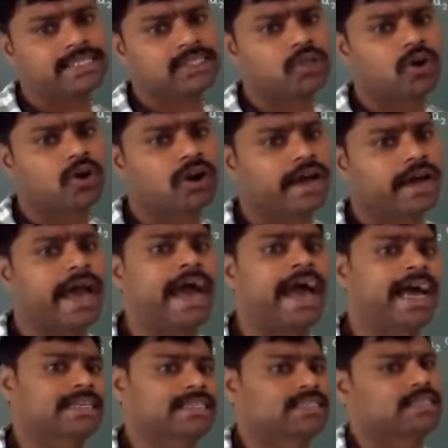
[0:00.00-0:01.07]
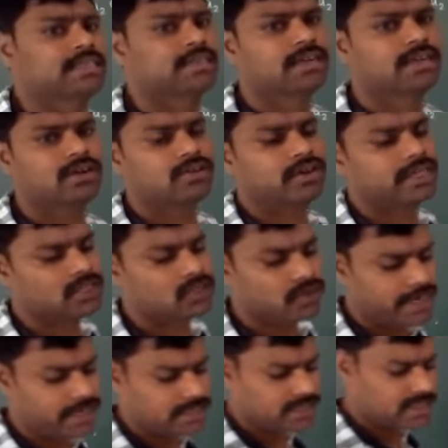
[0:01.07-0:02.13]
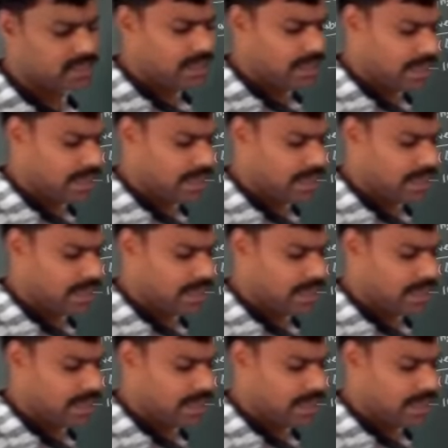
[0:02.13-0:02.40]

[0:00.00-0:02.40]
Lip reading: as soda ash. Okay, students,